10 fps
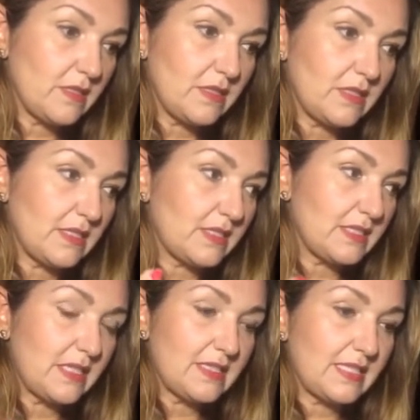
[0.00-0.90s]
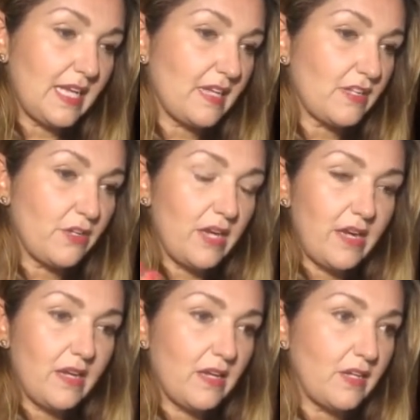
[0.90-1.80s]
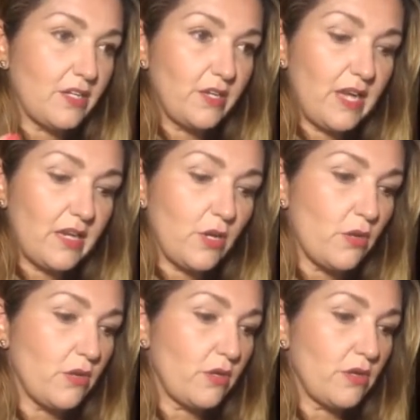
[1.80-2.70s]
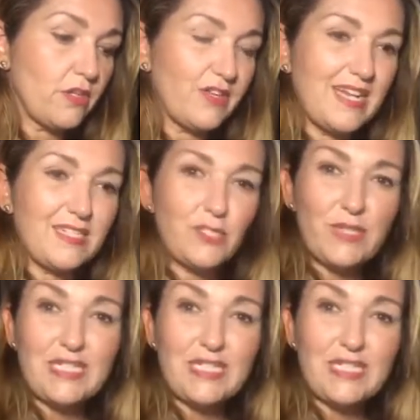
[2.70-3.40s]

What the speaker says: it's like you gotta go, you gotta do it.